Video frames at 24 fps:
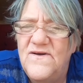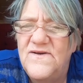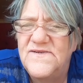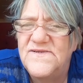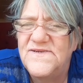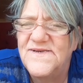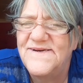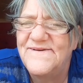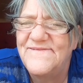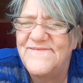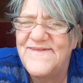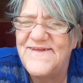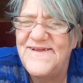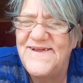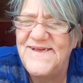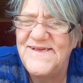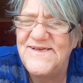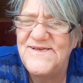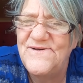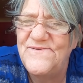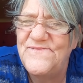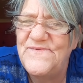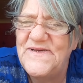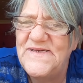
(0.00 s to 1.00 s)
So if they're in
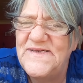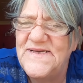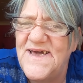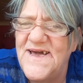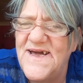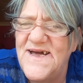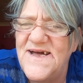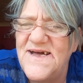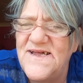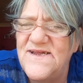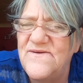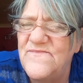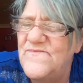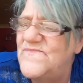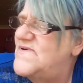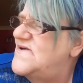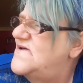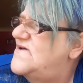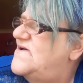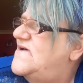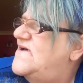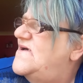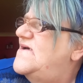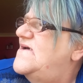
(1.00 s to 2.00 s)
somebody's garden,
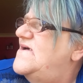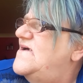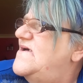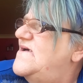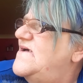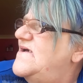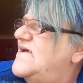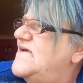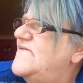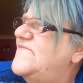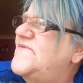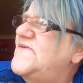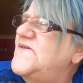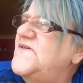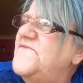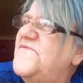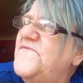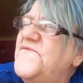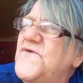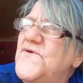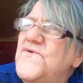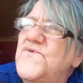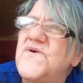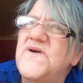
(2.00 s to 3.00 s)
but if there's a
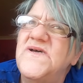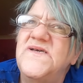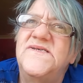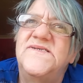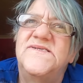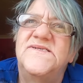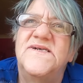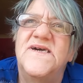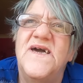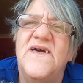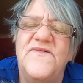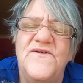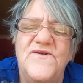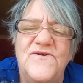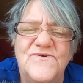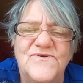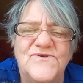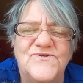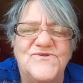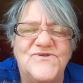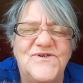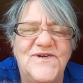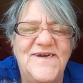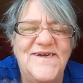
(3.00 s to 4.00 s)
few kids together on the
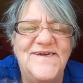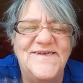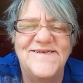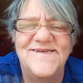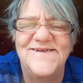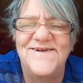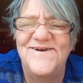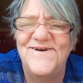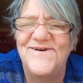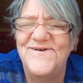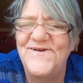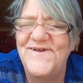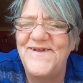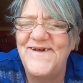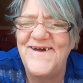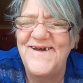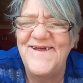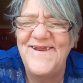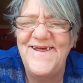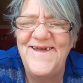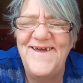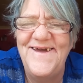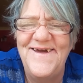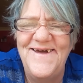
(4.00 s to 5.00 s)
street, it's not a good
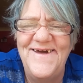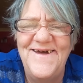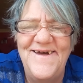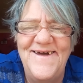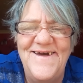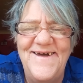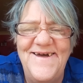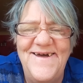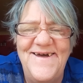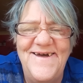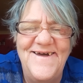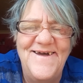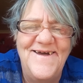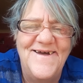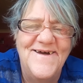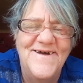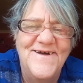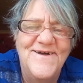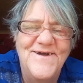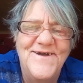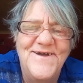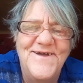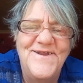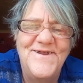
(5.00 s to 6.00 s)
idea.
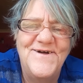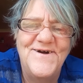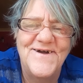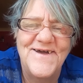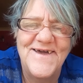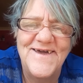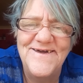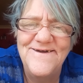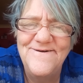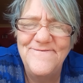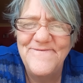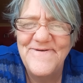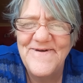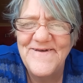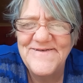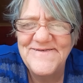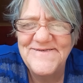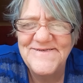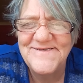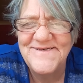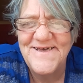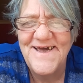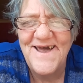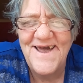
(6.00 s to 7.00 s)
You're not keeping
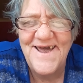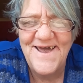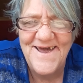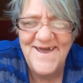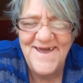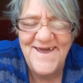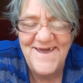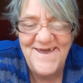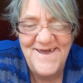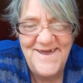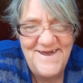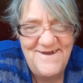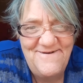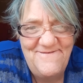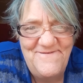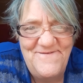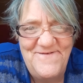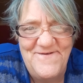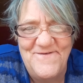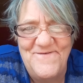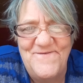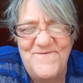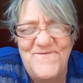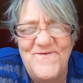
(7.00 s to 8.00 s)
safe,
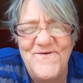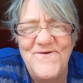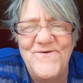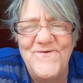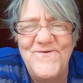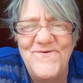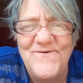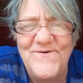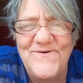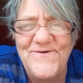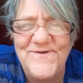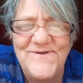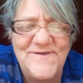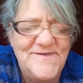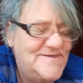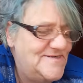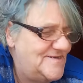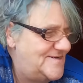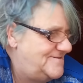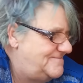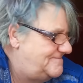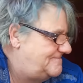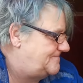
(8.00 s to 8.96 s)
you fools.